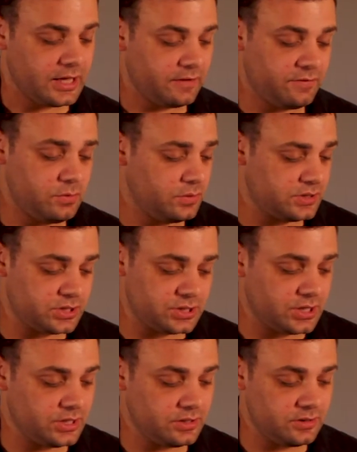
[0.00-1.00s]
If you wanted to
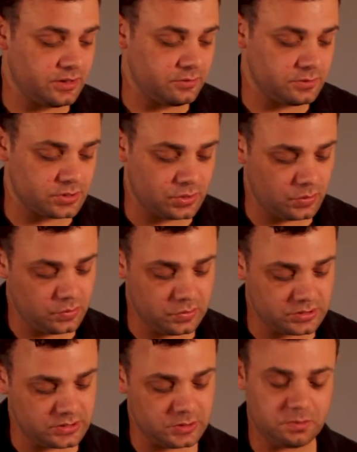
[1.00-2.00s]
turn those
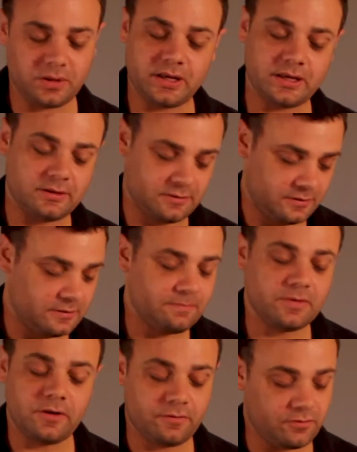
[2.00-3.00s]
chords that you play
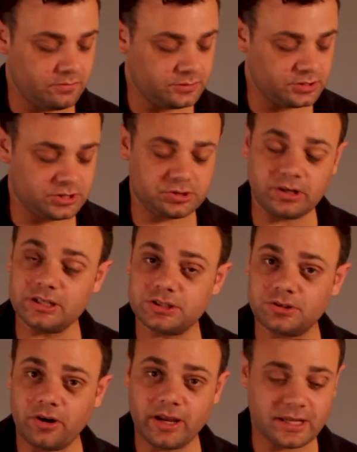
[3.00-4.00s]
from just straight
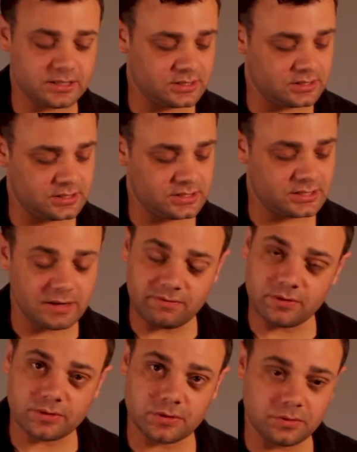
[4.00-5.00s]
triads to
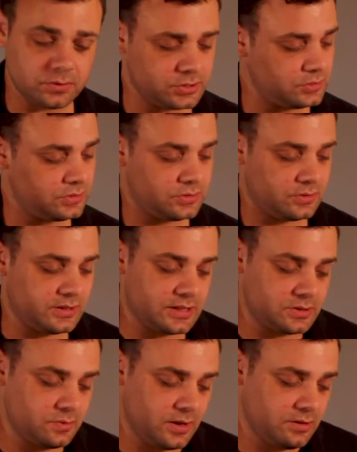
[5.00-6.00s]
7th chords, you can do that
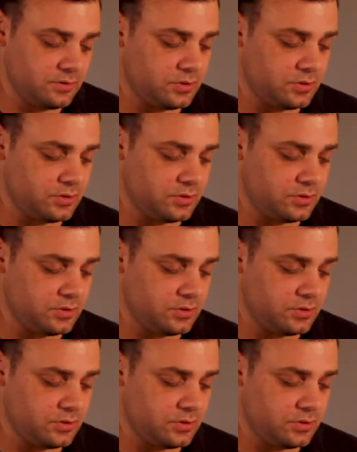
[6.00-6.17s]
as well.